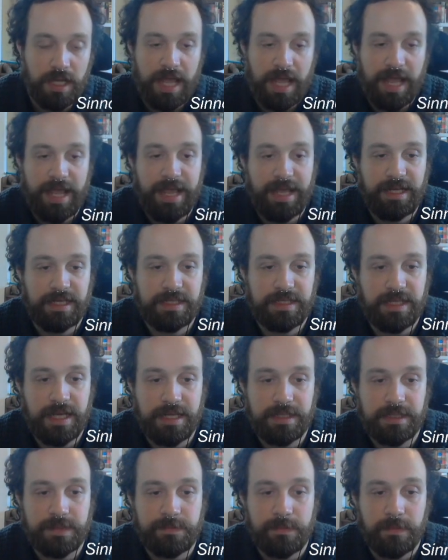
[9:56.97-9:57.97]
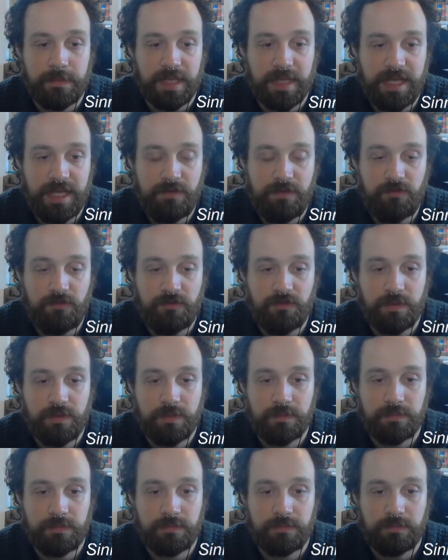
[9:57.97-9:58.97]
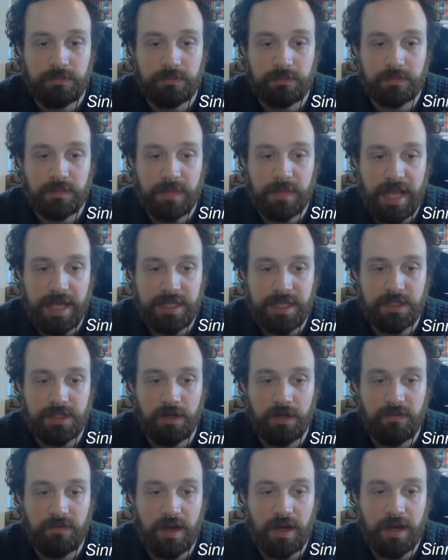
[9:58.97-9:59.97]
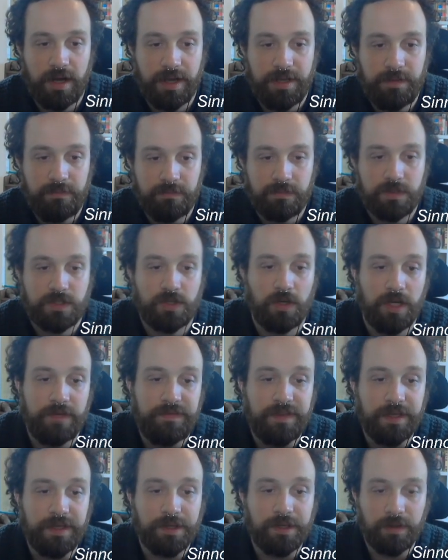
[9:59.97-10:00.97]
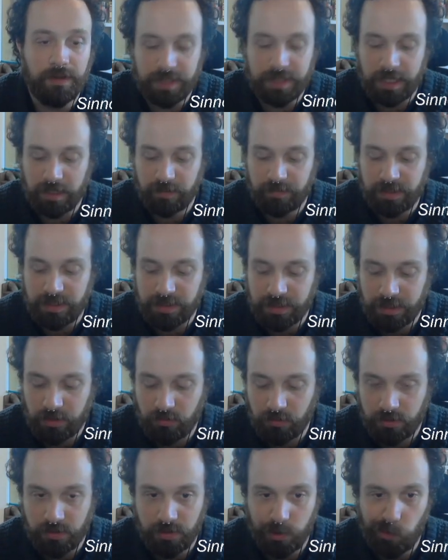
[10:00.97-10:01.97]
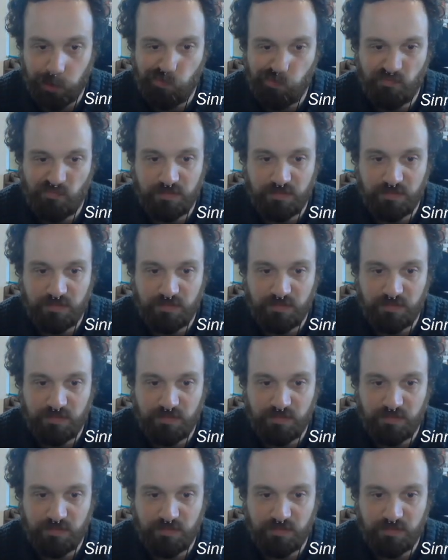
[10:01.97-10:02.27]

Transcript: And it says if s of I, so if the current element is equal to